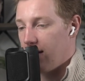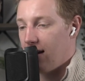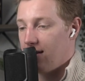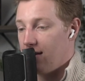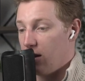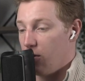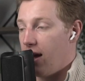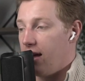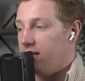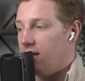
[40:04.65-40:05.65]
That's in the
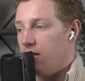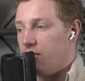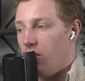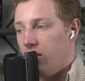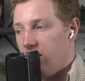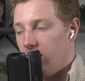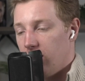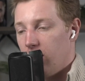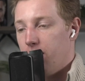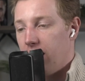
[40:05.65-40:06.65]
US. And of course,
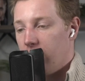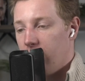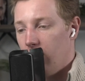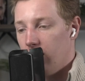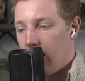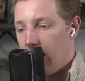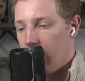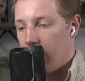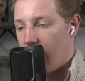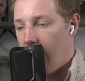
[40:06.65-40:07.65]
it's not being sold
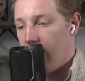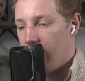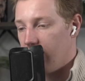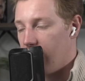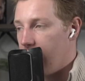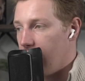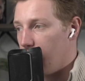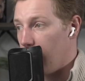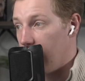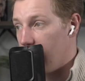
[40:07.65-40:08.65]
in China just yet.
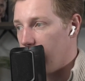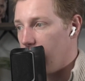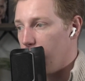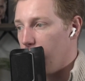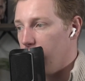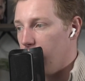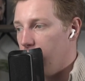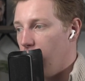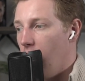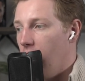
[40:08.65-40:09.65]
That's what they just got approval
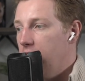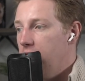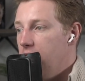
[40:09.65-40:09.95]
for.